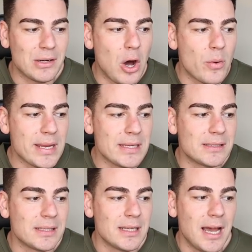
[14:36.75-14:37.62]

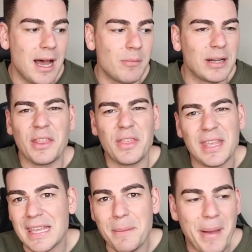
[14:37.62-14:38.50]
Owies, um, I didn't
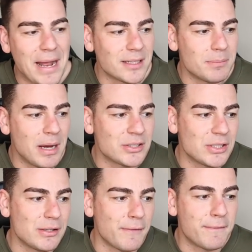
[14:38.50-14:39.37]
think he impacted much
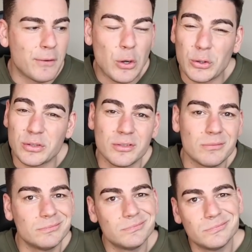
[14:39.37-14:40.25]
in the
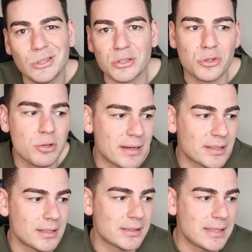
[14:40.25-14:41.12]
first, not too
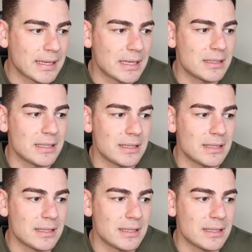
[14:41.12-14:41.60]
much in the second.